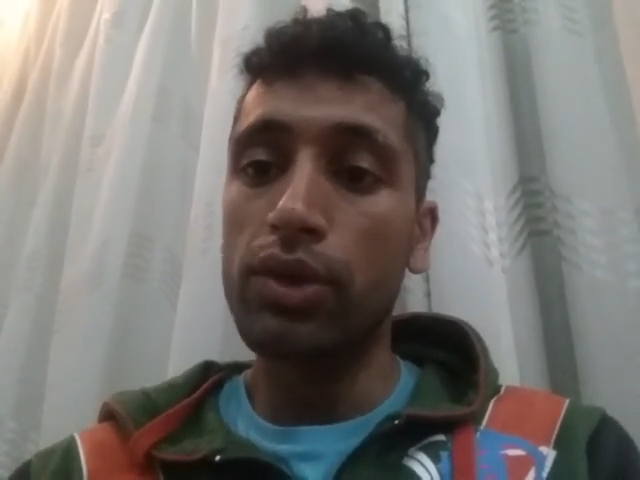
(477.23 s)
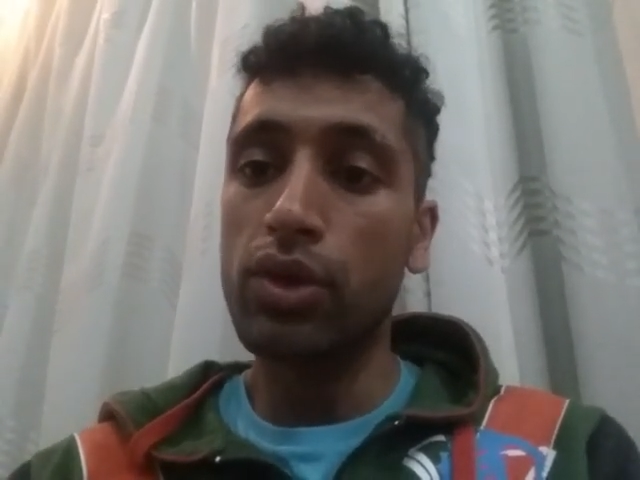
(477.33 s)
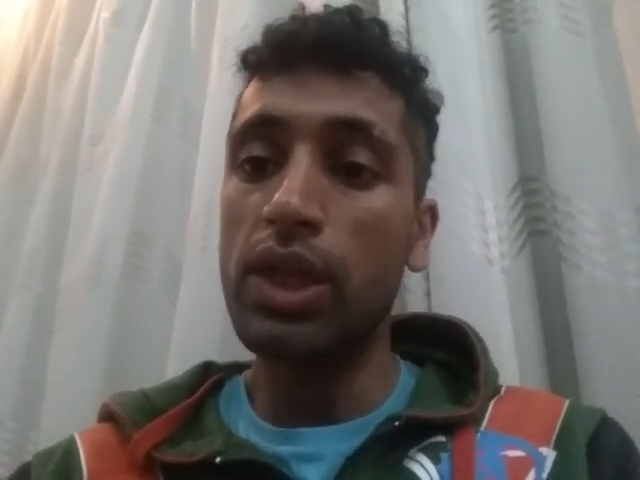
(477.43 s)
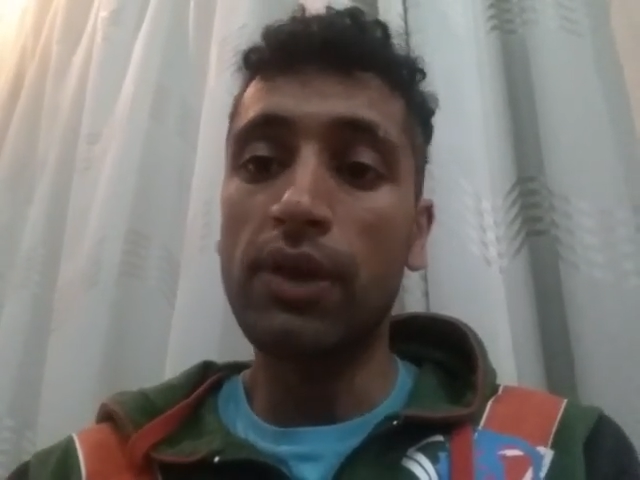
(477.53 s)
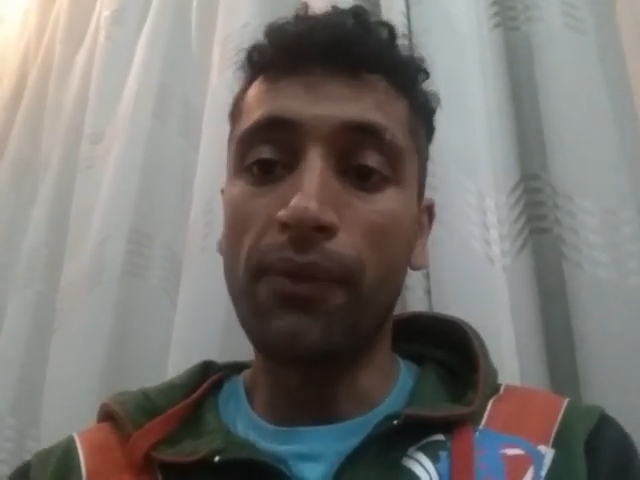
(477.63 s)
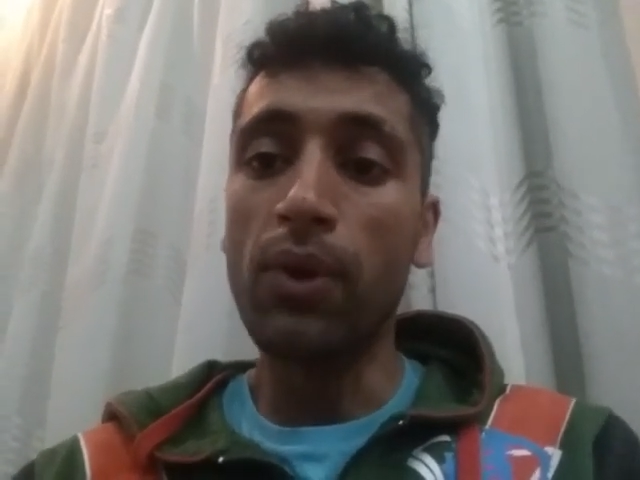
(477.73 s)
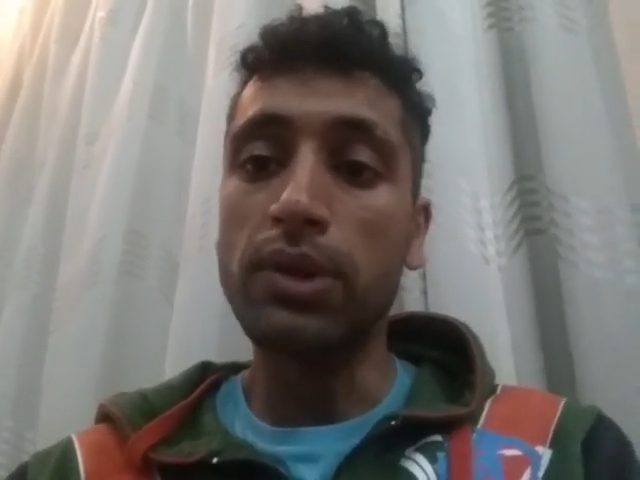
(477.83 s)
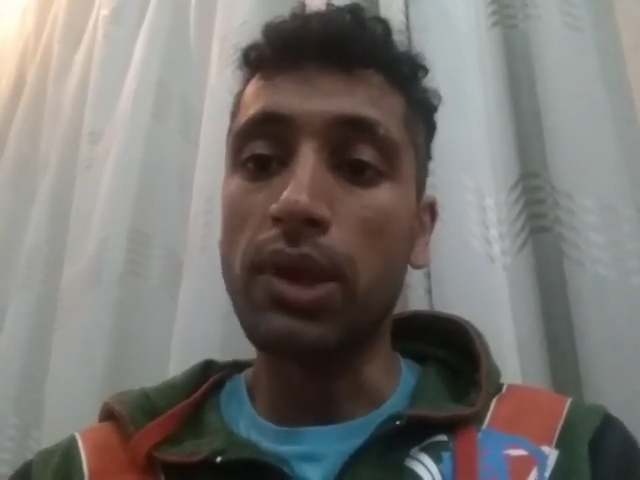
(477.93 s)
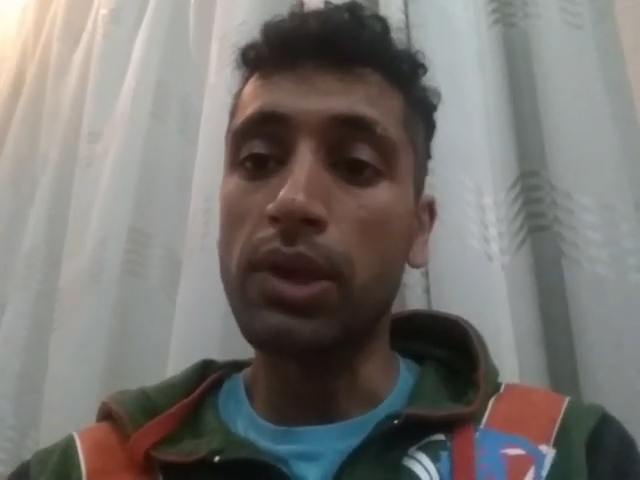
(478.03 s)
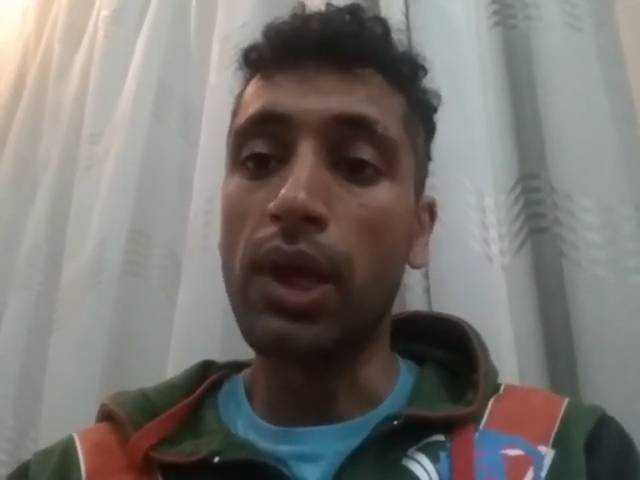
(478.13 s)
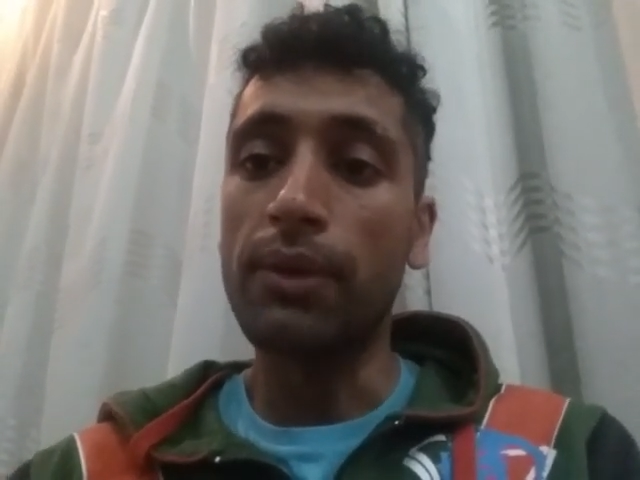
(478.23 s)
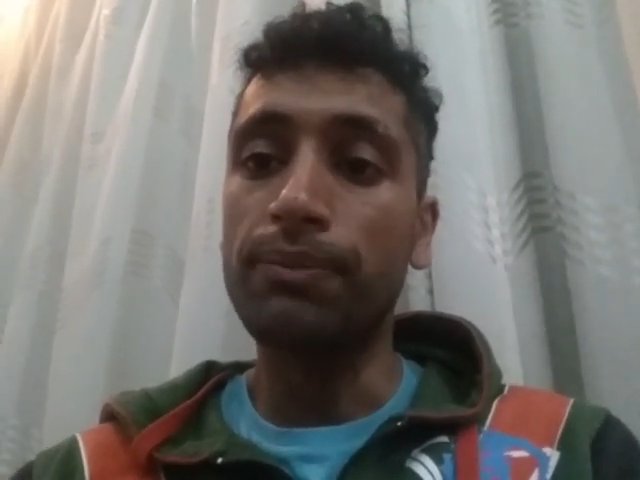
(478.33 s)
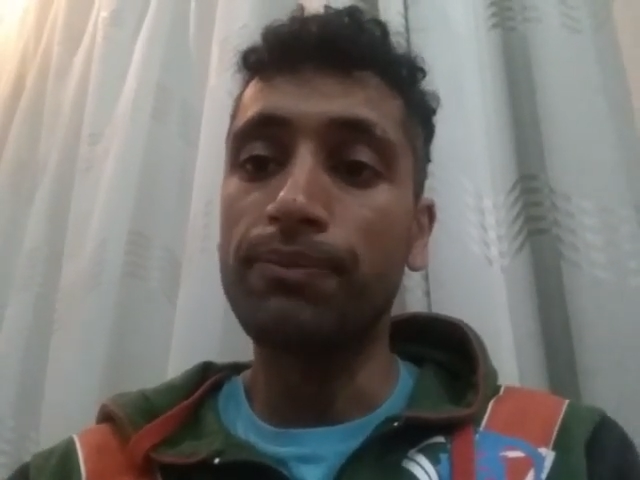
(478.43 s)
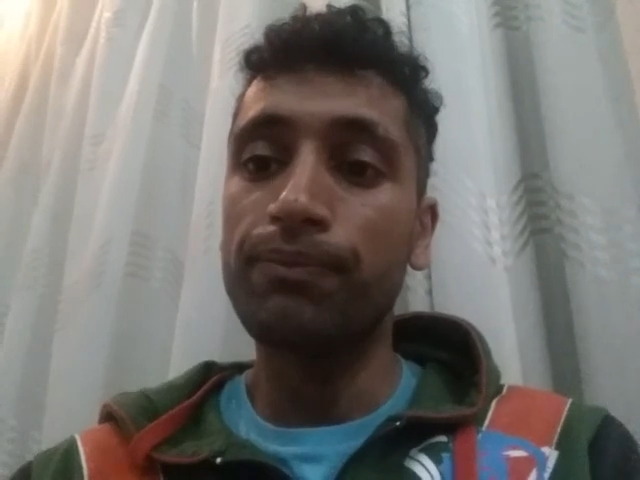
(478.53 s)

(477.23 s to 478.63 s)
you need to focus on that.